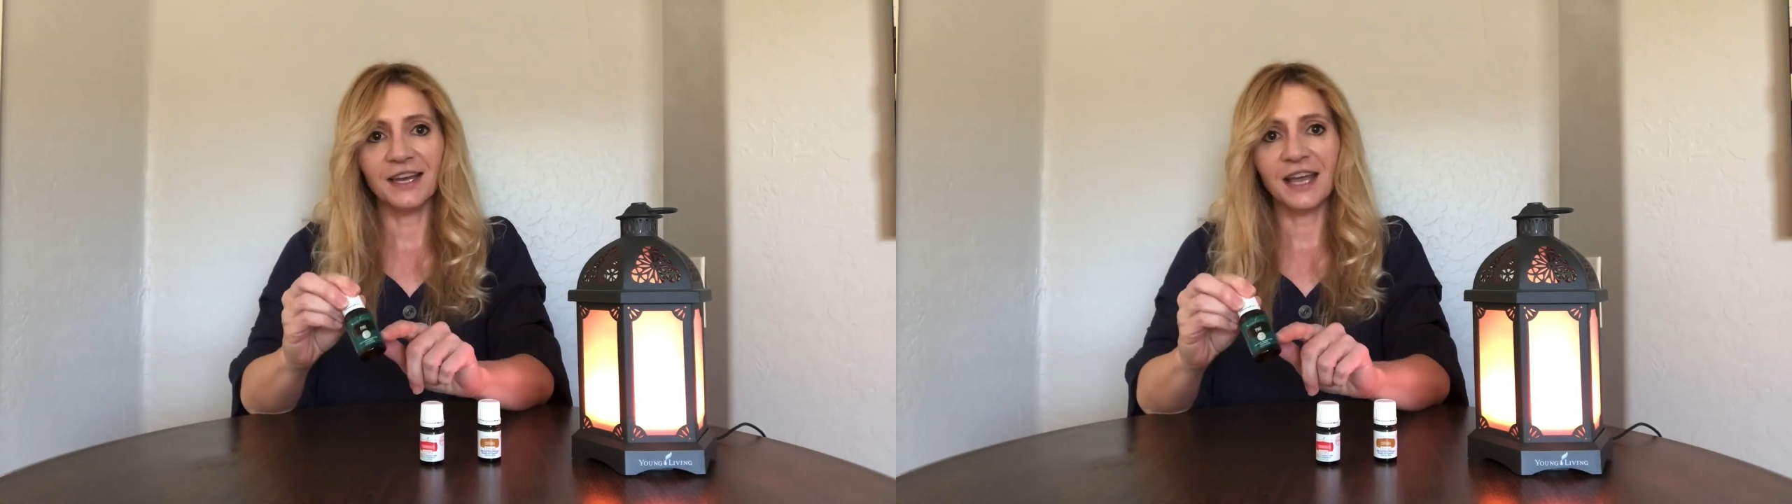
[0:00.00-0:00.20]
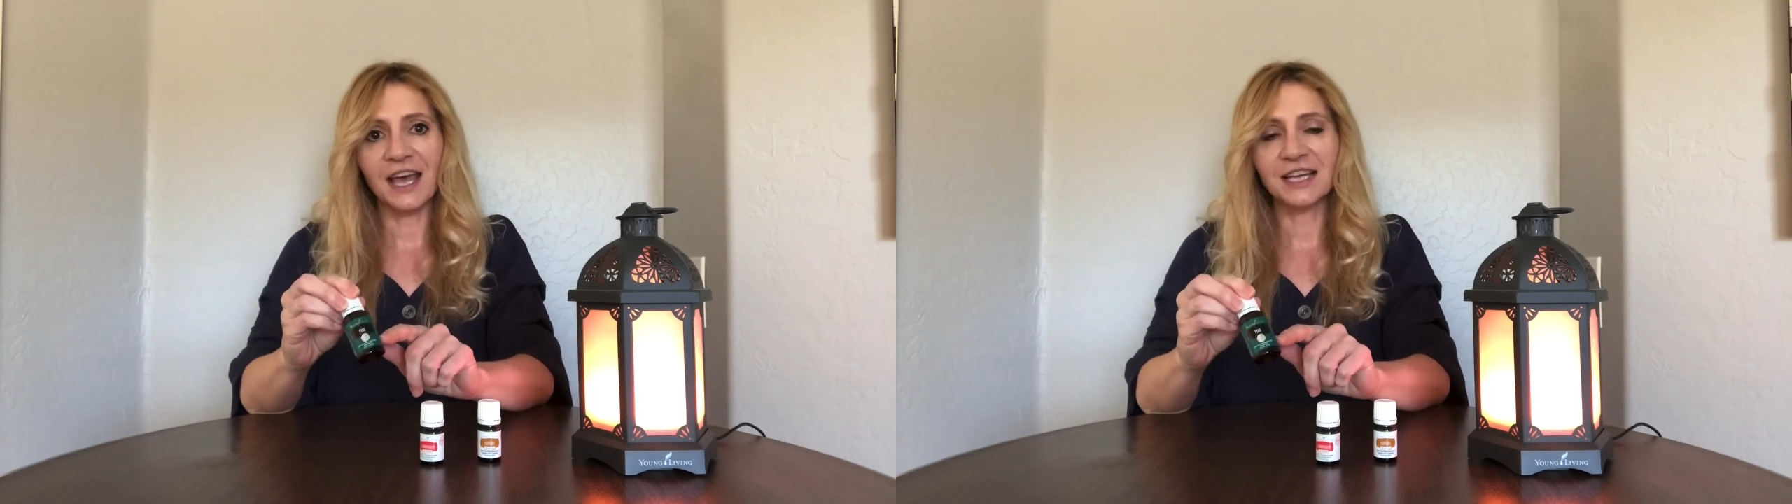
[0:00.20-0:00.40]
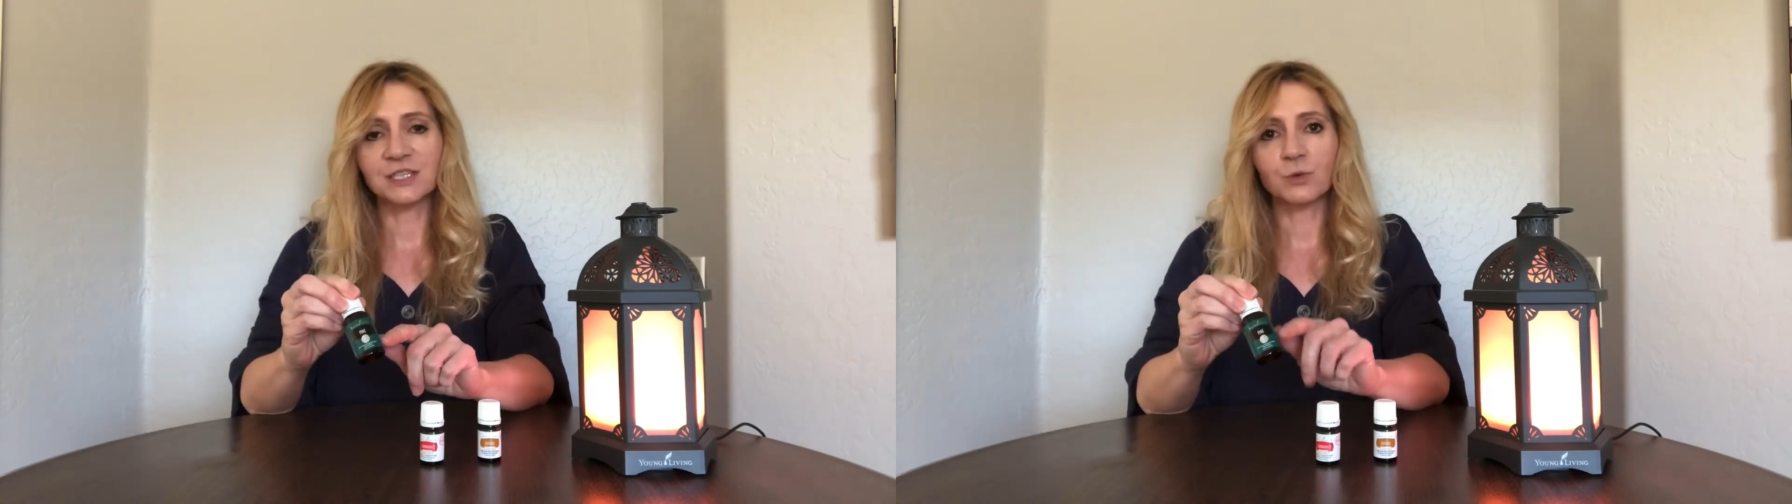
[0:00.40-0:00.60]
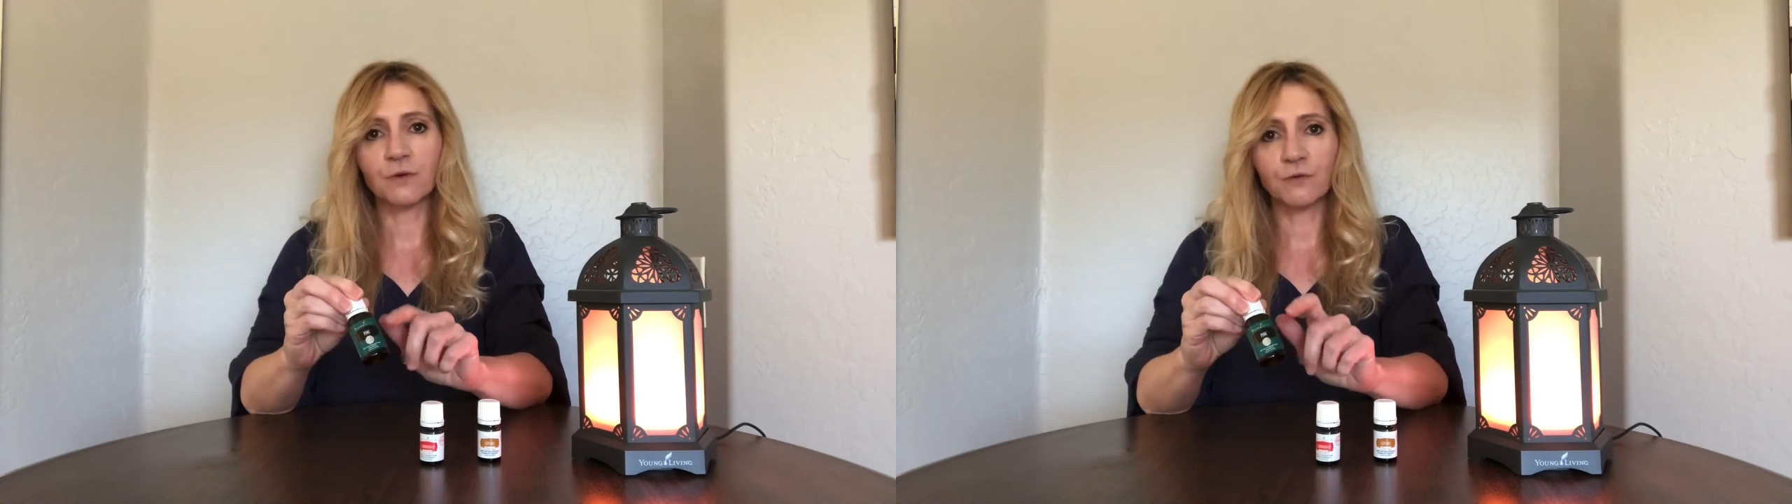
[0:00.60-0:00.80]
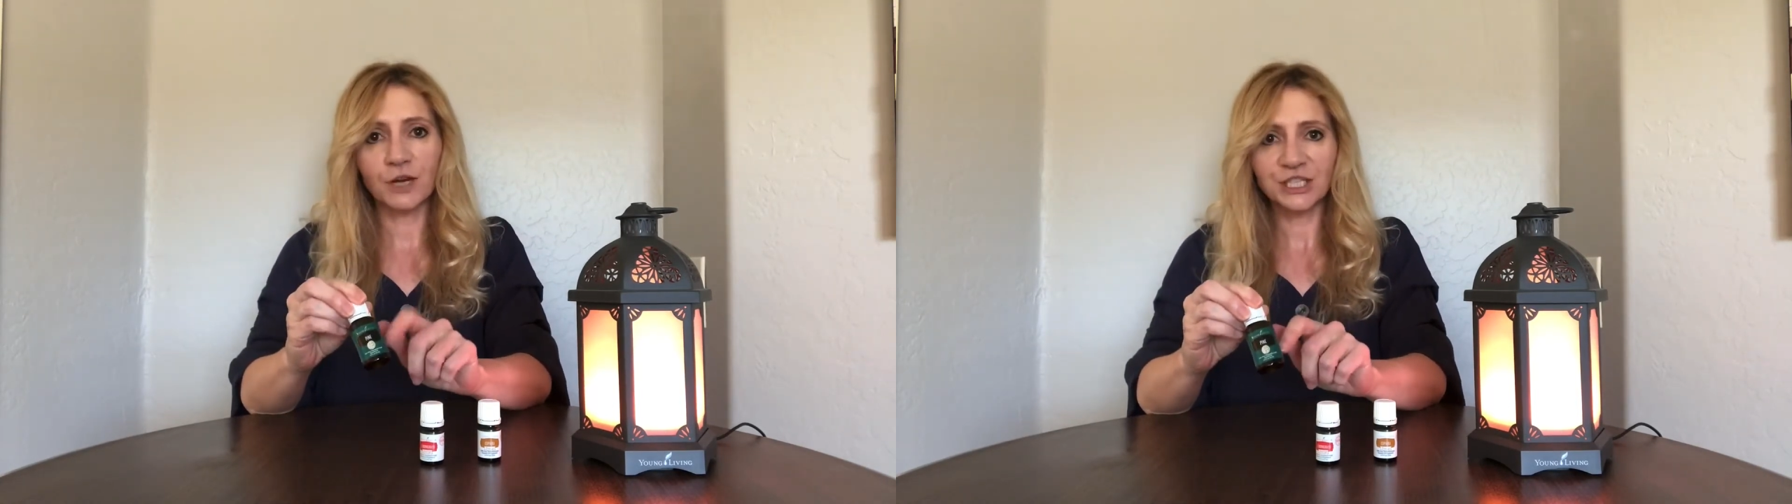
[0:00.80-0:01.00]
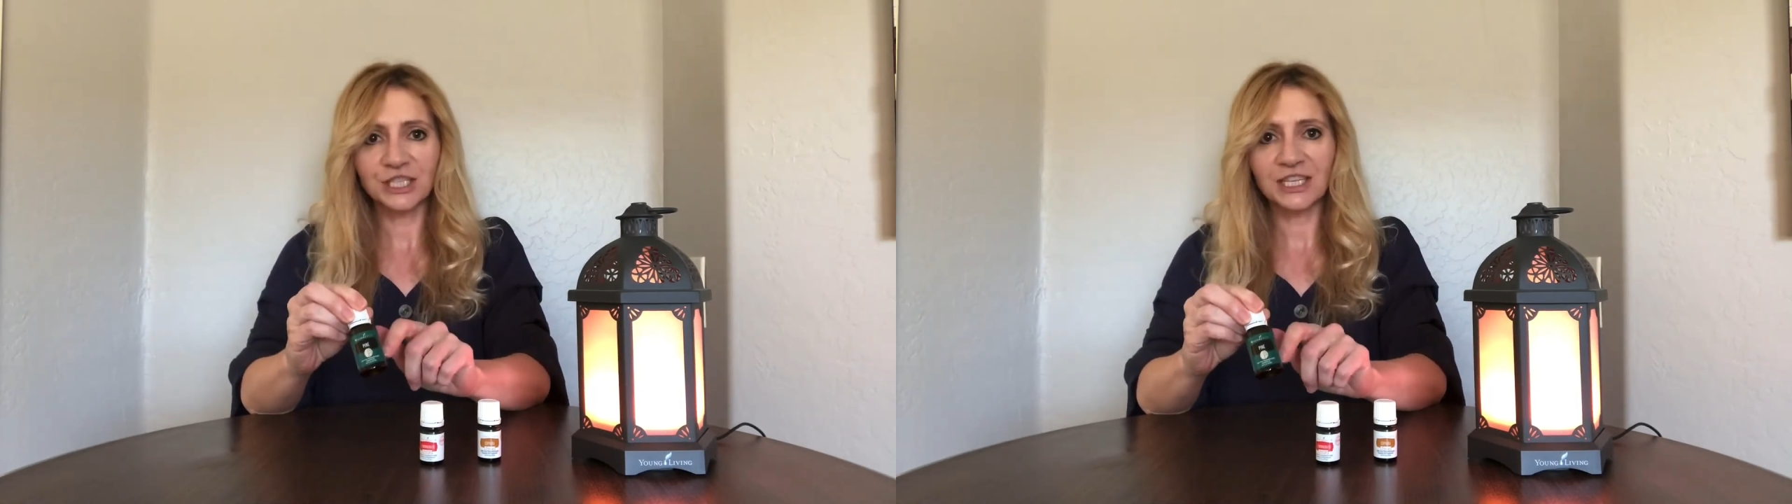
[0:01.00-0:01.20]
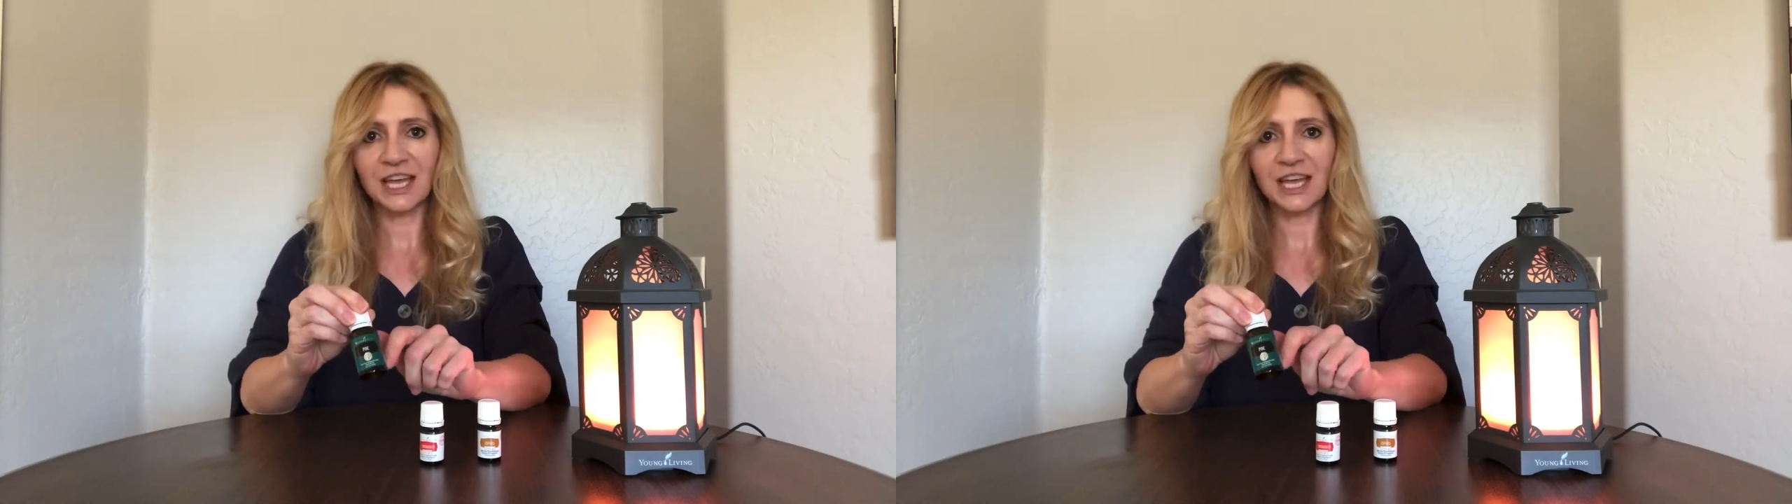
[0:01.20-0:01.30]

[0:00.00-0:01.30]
has a refreshing